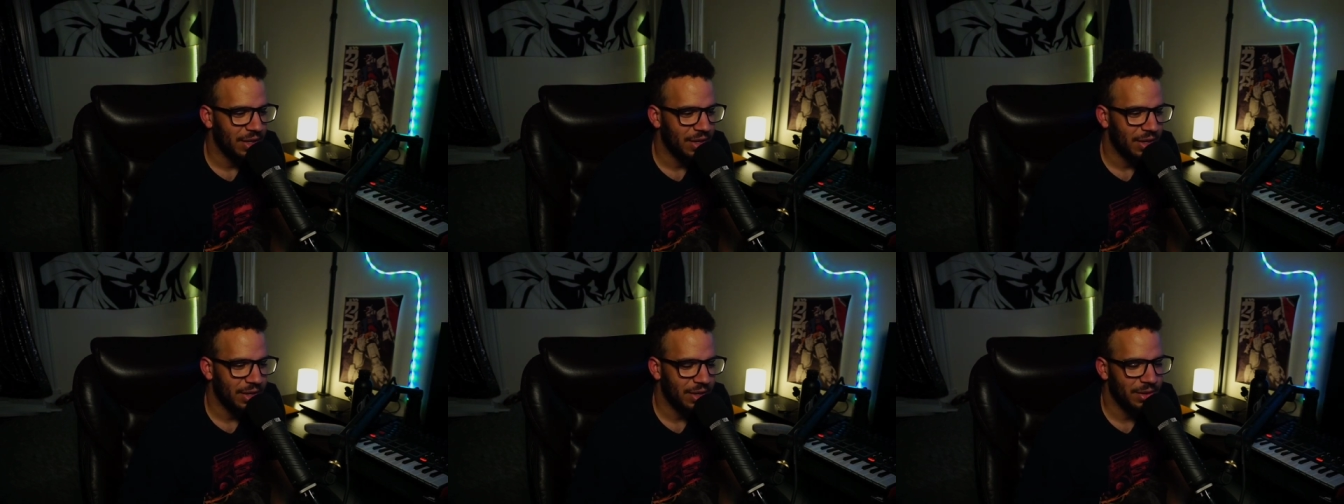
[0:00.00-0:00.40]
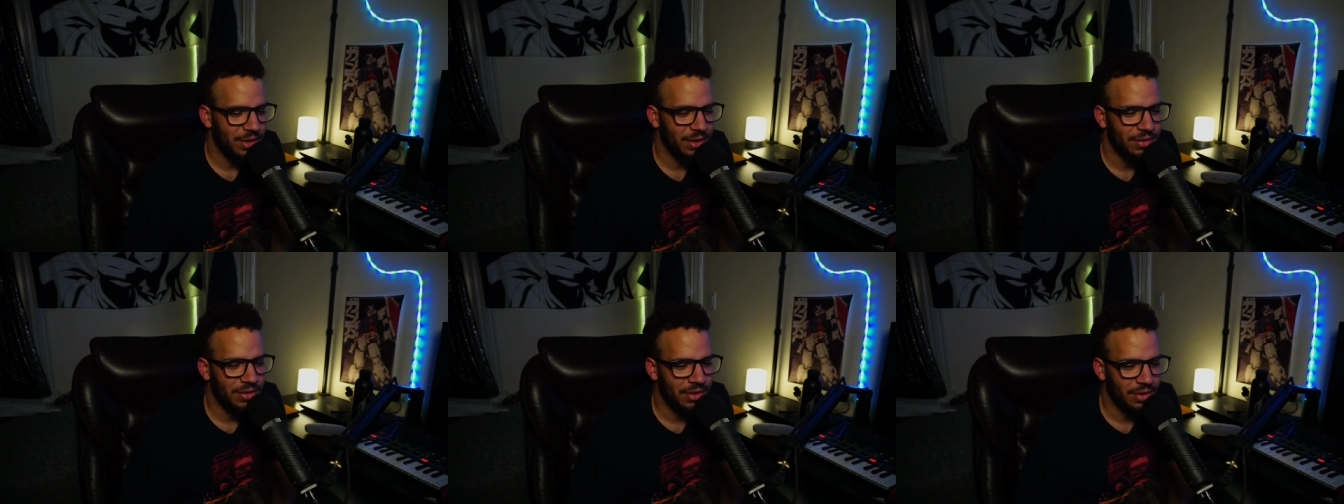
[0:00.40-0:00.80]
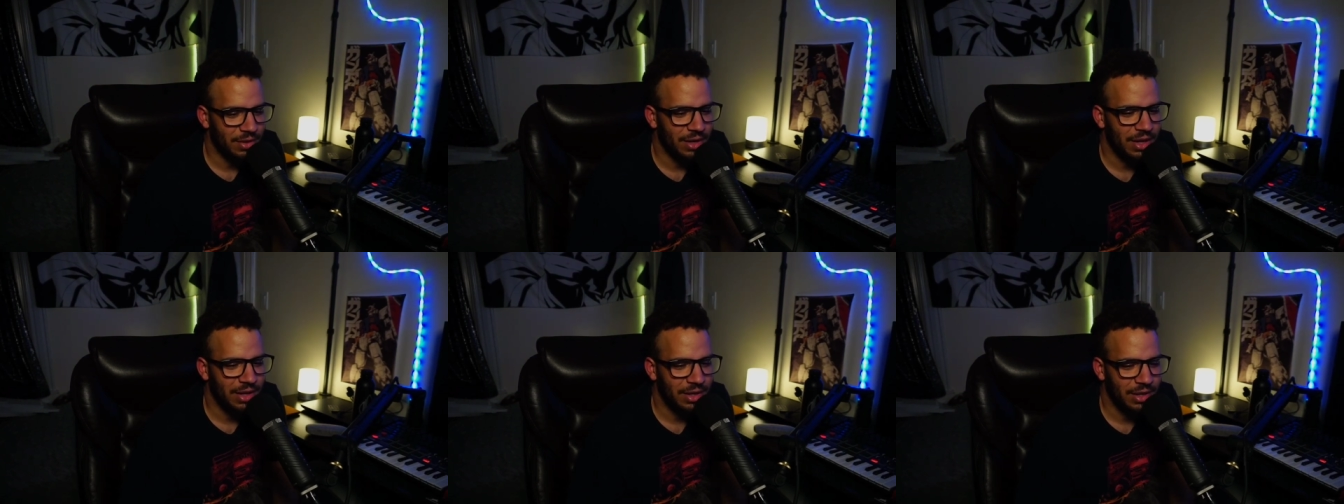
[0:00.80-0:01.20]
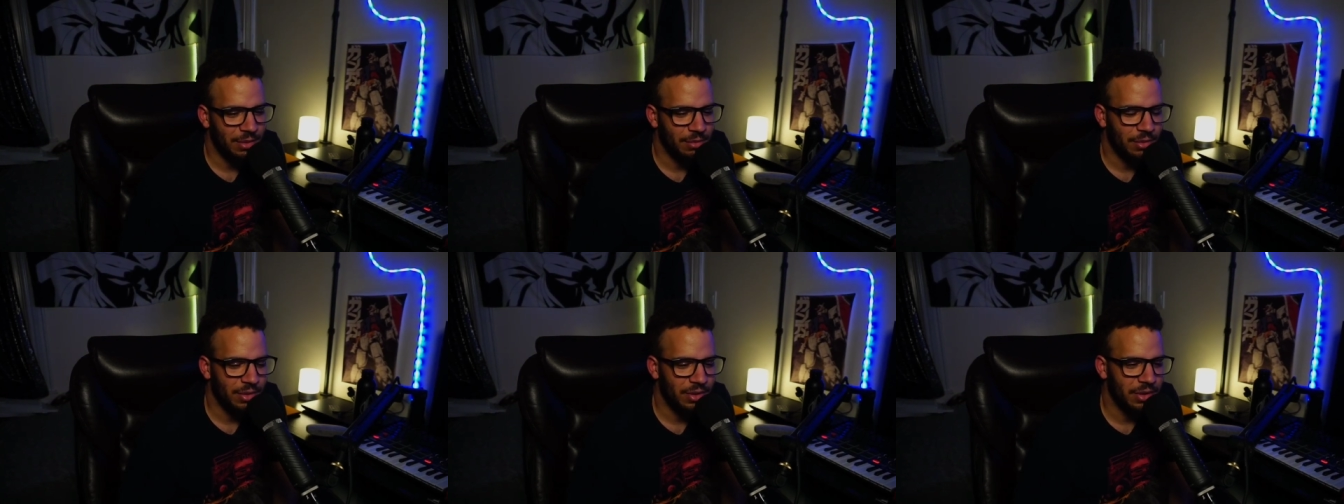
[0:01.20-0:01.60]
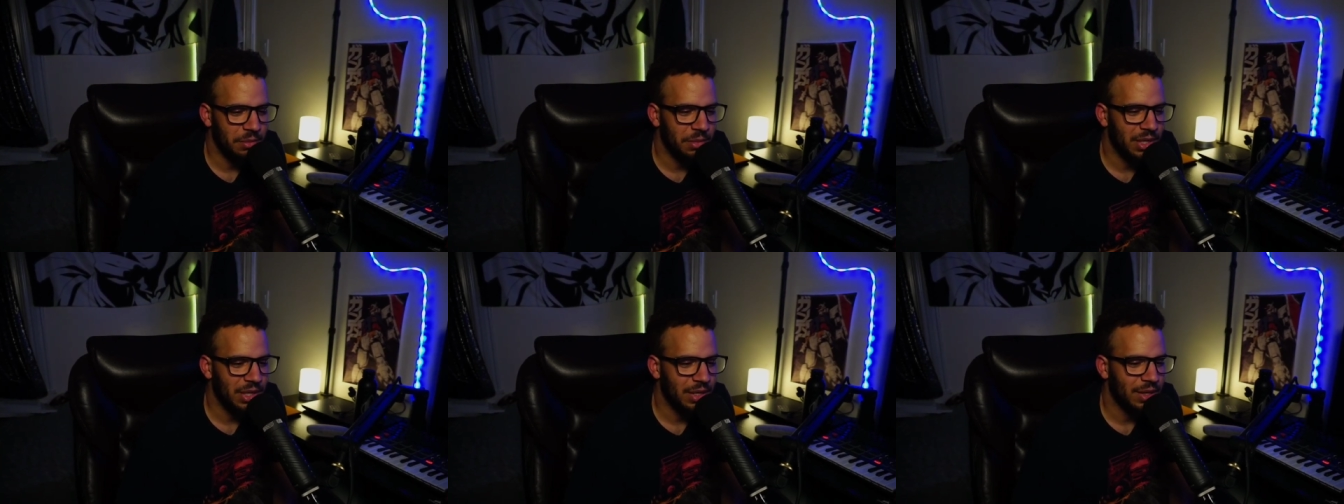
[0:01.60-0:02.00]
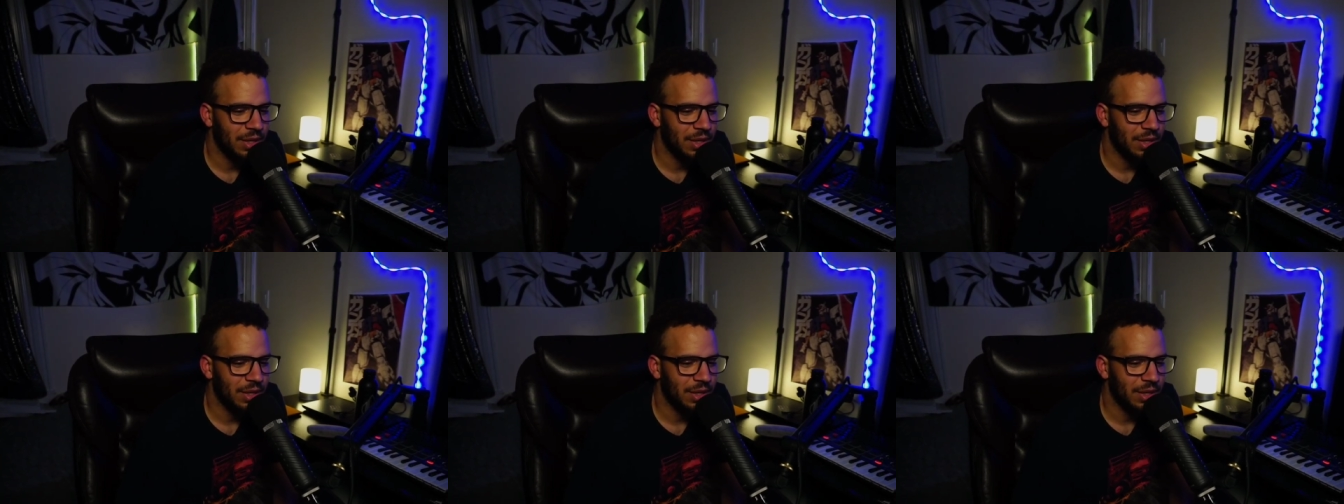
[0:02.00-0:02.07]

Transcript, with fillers: Uh, things that are kind of like important to me.